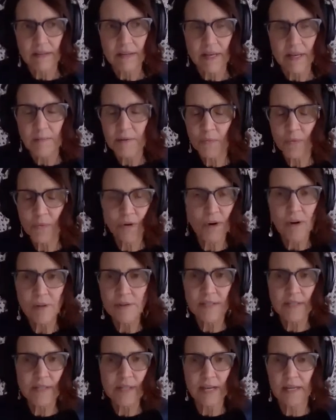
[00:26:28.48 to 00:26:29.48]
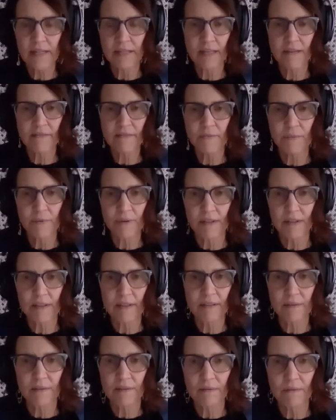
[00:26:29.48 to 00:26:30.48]
I mean, we're all just kind of left with
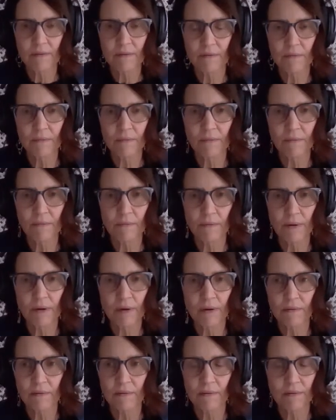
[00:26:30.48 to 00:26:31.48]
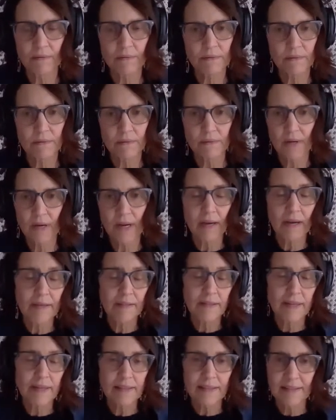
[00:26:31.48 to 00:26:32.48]
what
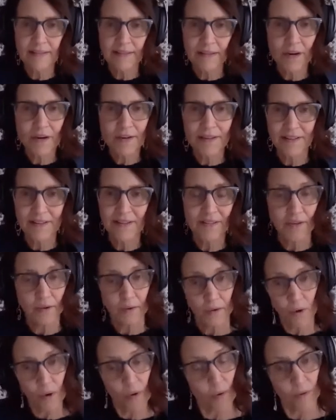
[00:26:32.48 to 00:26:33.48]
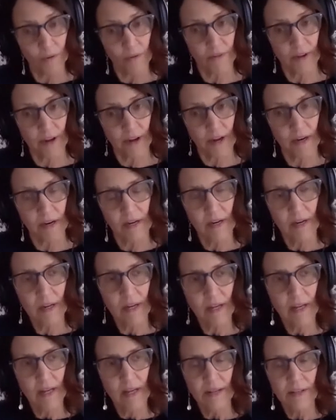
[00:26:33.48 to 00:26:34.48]
it's hard. There's a hole there,
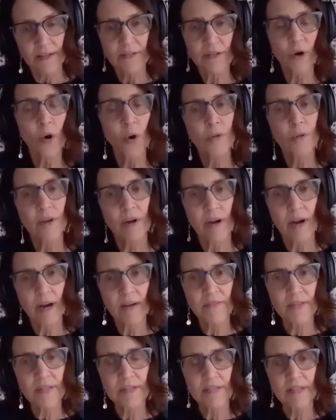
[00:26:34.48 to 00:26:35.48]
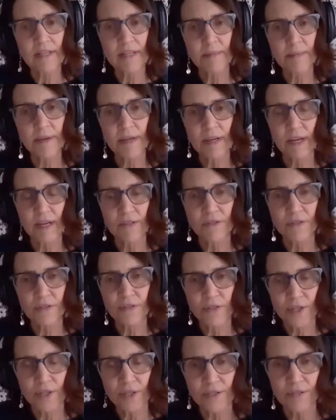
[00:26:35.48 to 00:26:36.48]
obviously,
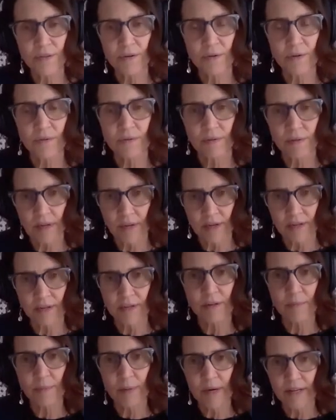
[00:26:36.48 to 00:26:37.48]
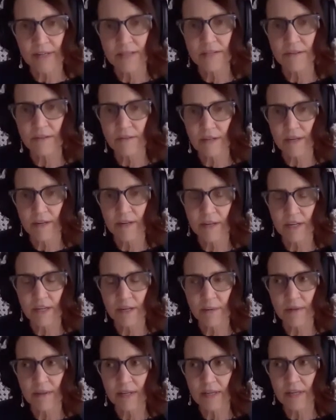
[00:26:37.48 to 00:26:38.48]
because her body's no longer
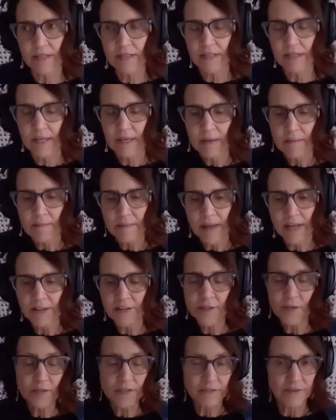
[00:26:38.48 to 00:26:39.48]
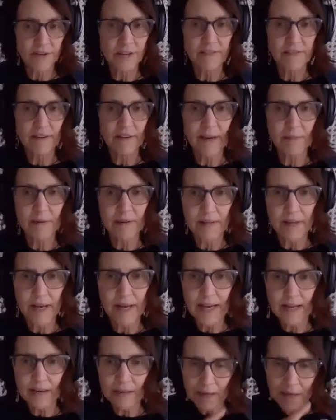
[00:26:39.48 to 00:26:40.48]
here with us, and she was a very vibrant
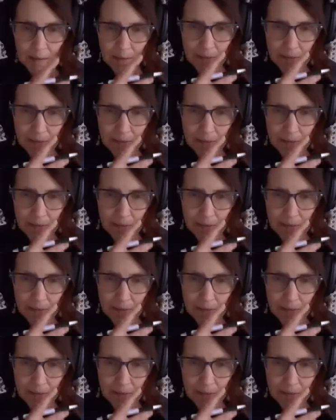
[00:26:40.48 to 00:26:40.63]
light.